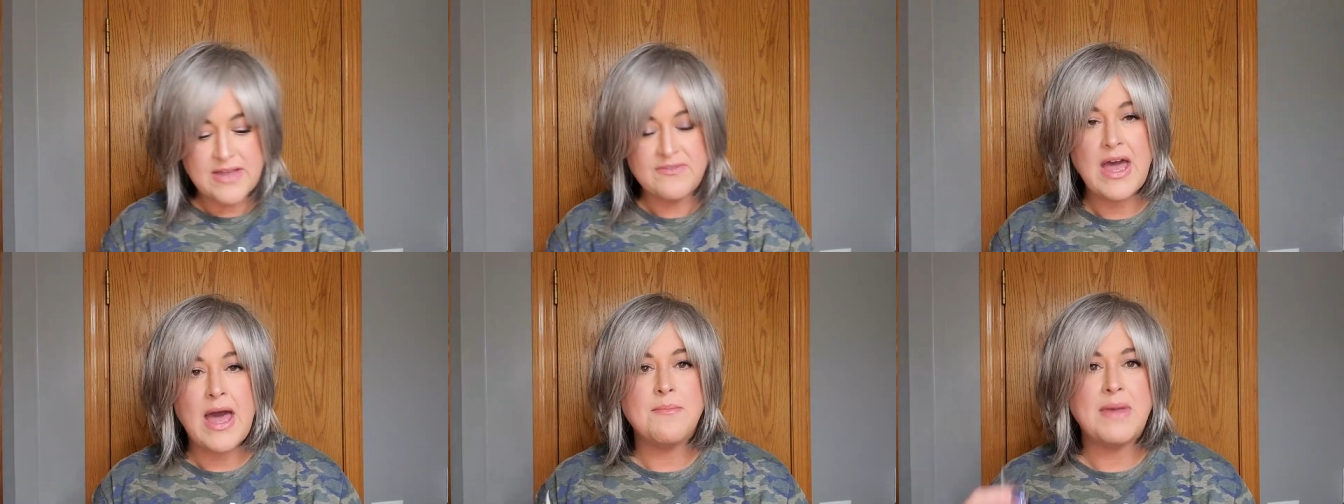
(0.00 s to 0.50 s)

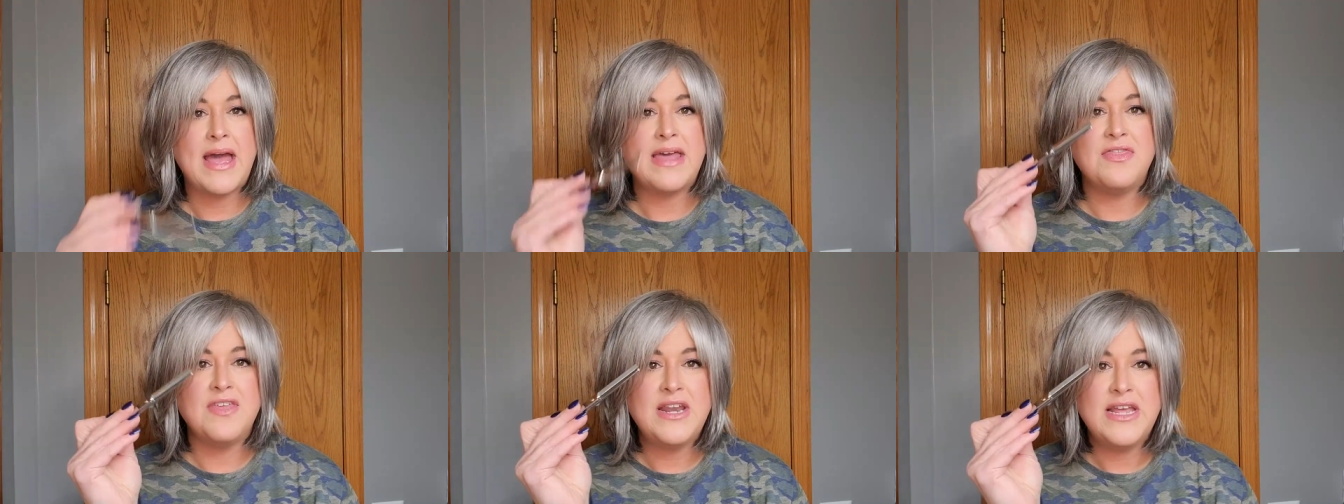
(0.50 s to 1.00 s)
I've got
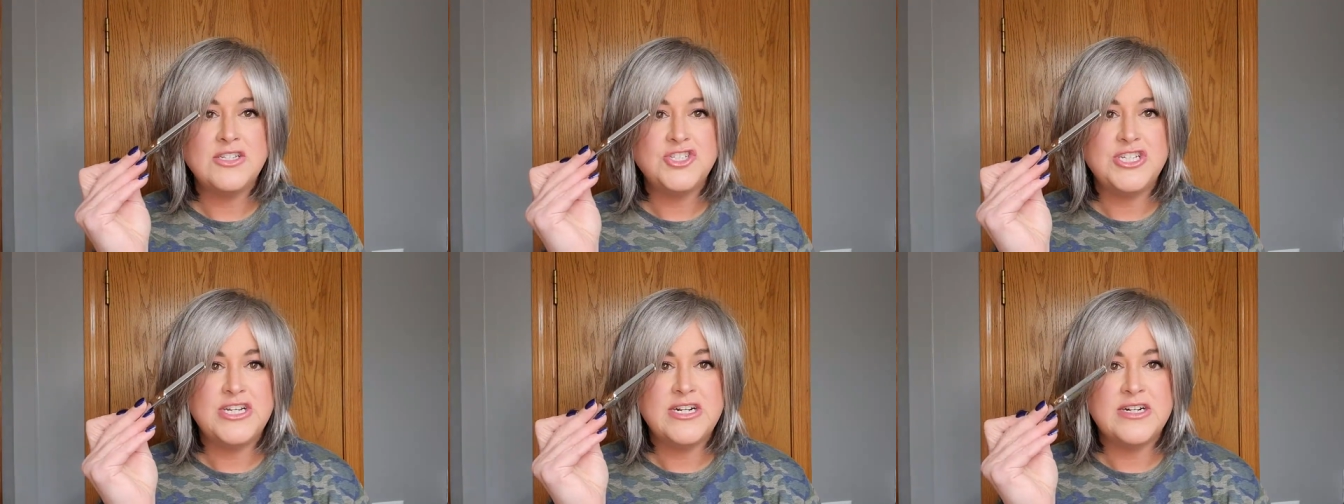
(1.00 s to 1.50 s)
my thinning
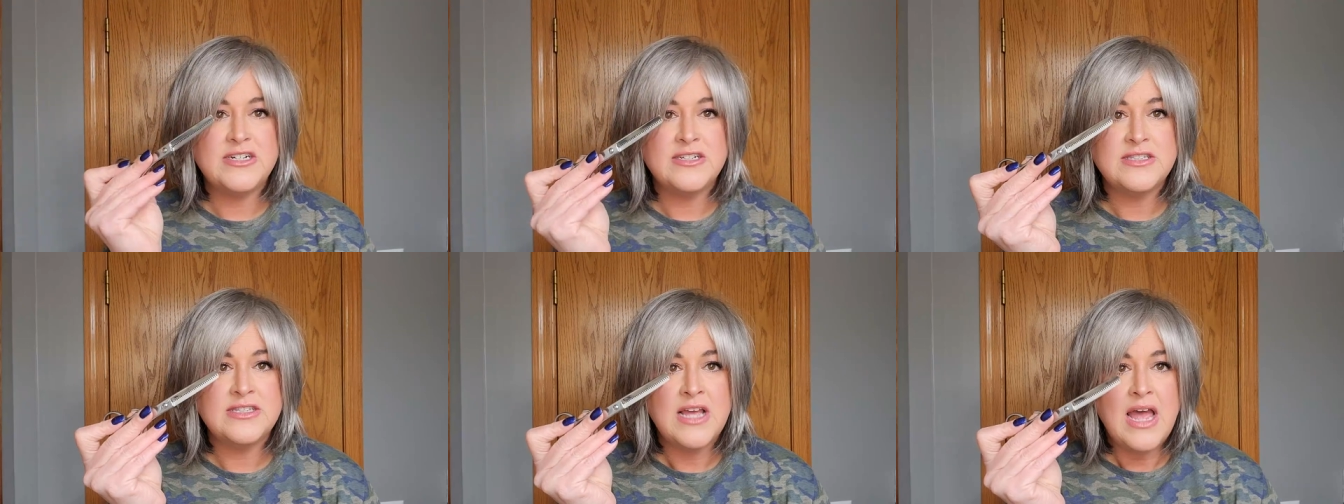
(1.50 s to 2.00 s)

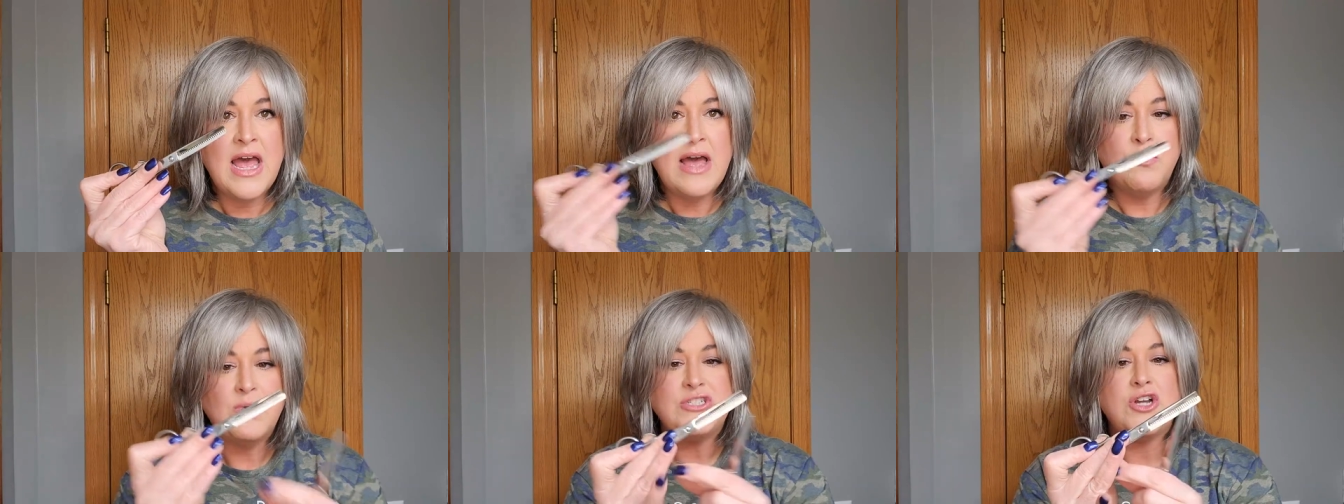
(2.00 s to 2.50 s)
shears,
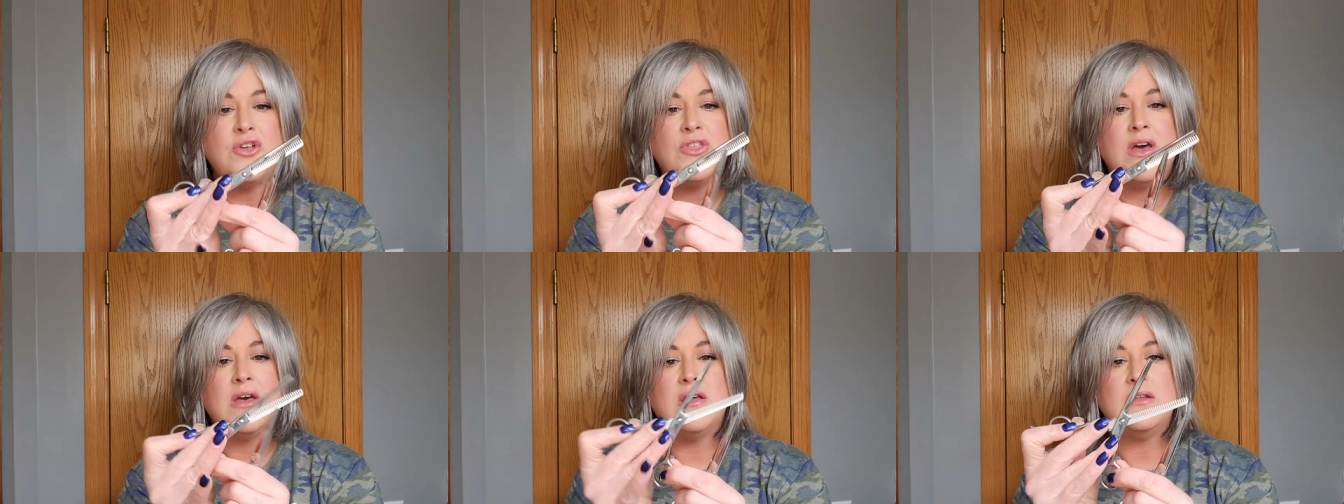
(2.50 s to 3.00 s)
which are
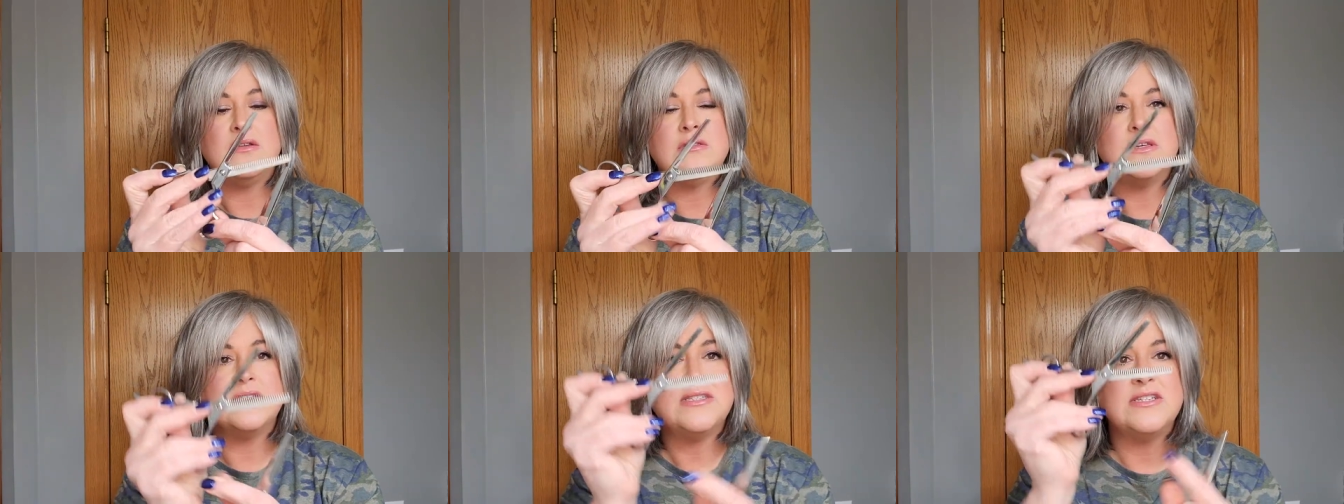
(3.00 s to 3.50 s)
the,
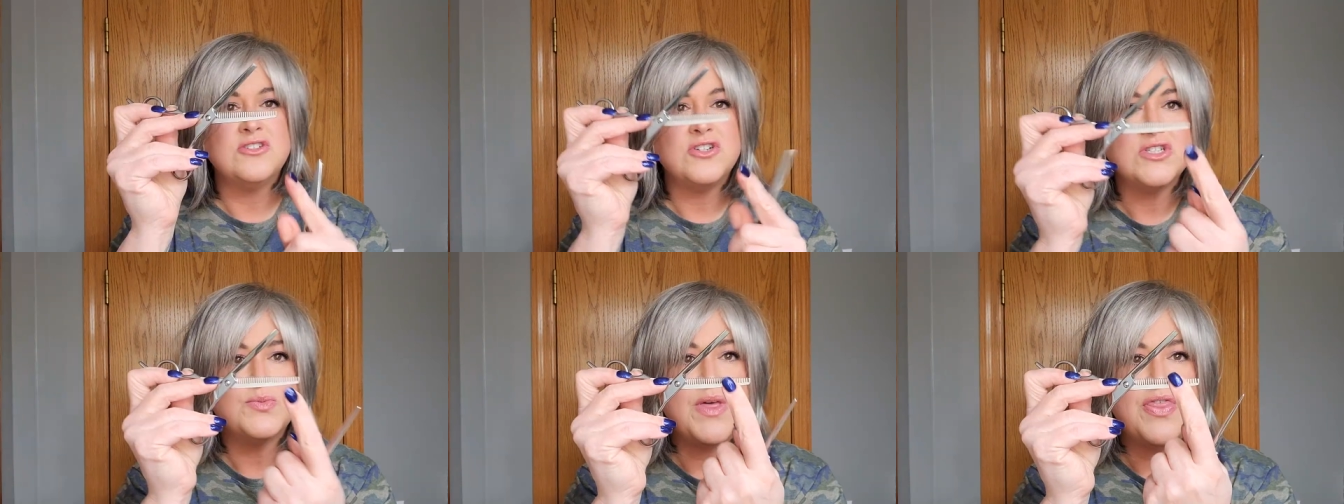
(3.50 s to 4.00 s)
the
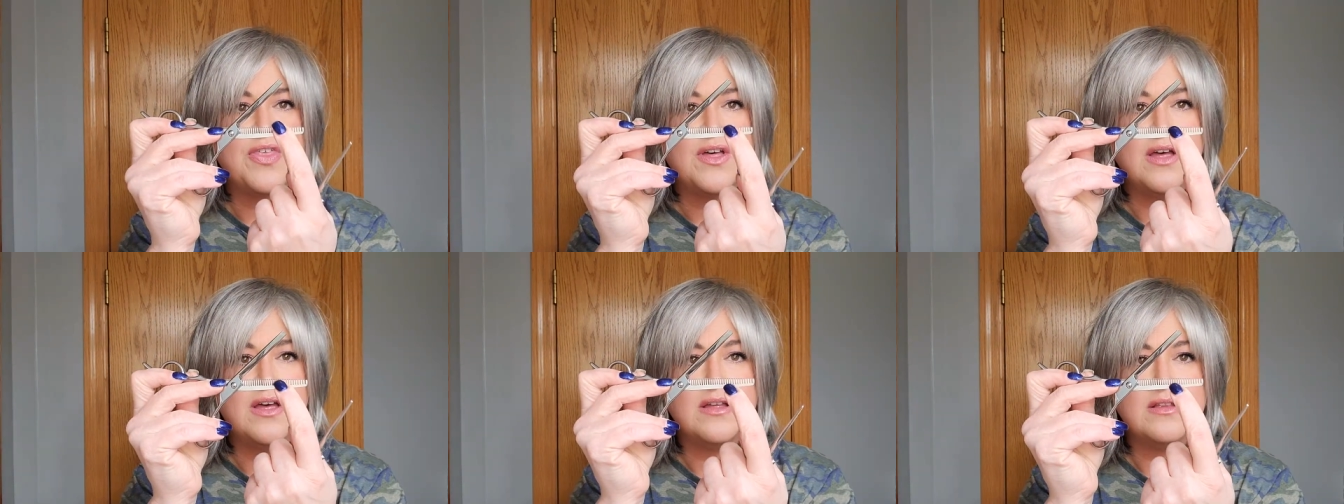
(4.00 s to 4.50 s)
scissors with
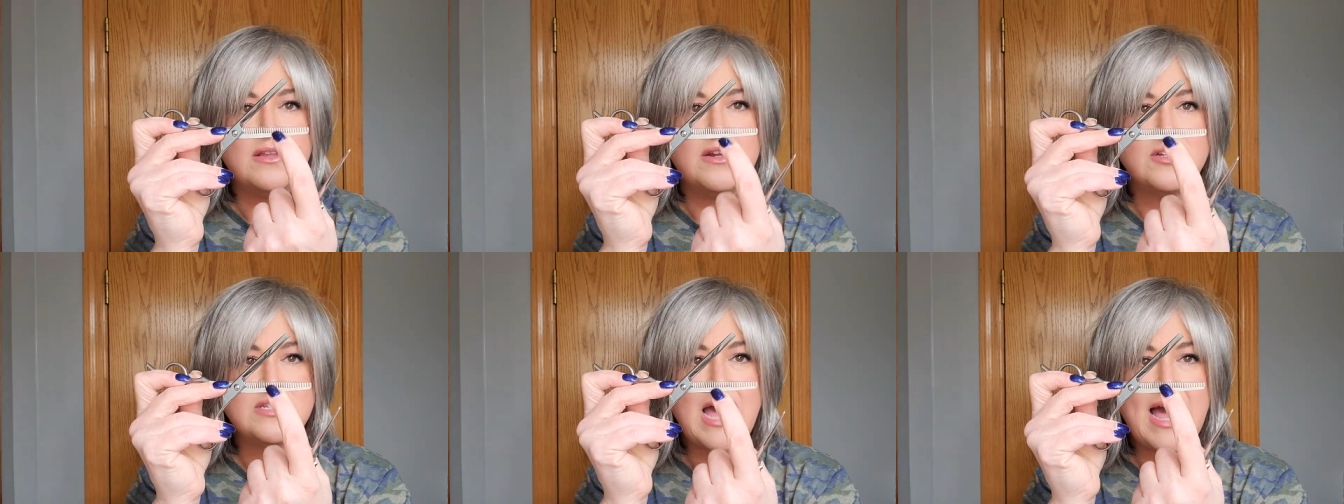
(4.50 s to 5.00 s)
the
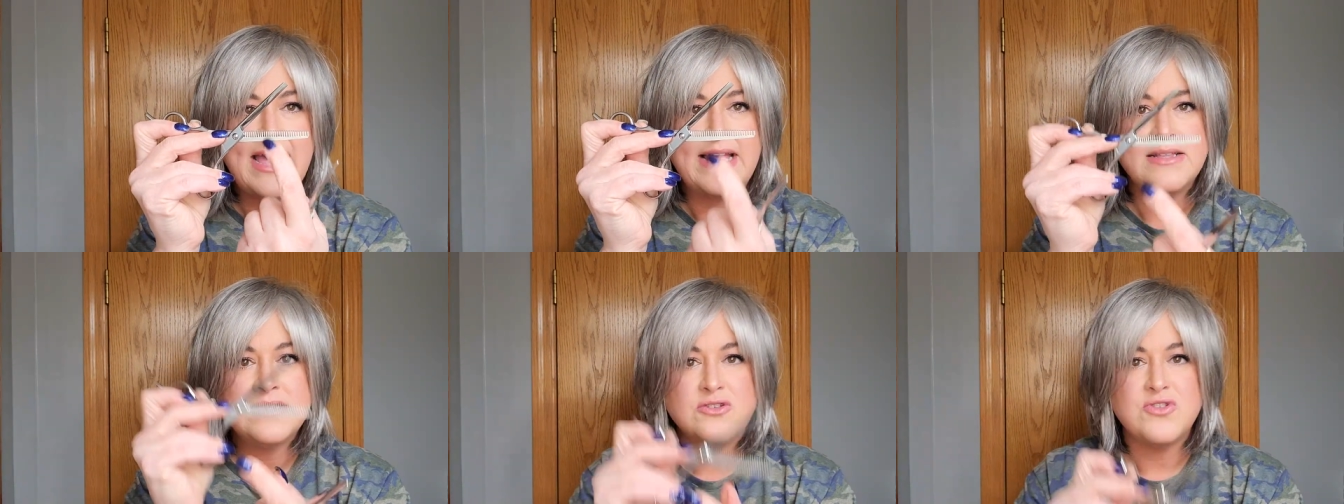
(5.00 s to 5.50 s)
little
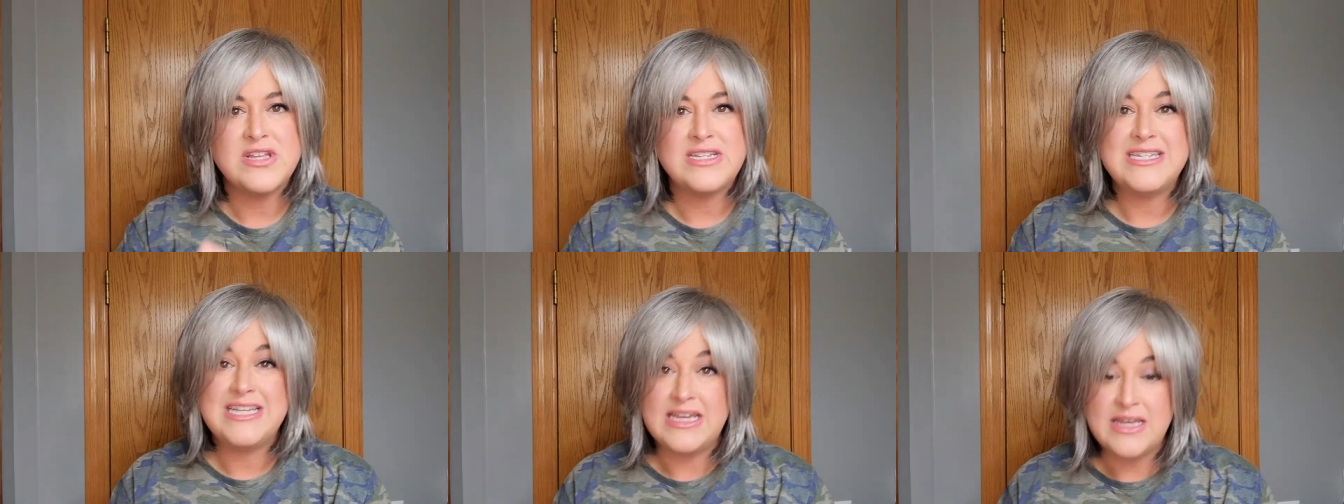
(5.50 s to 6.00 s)
tines or
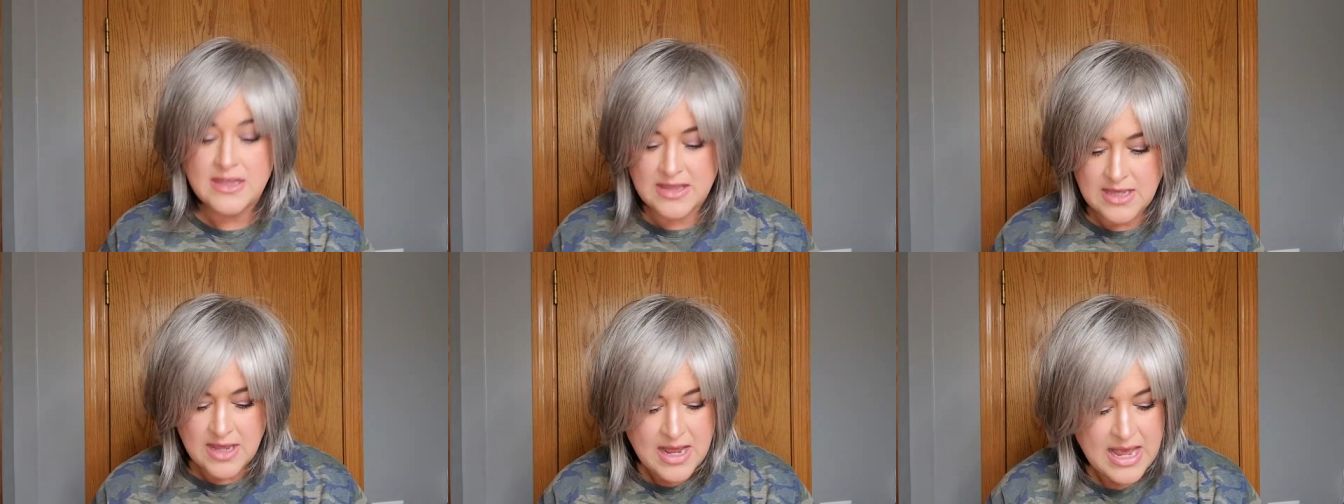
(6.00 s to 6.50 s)
the teeth.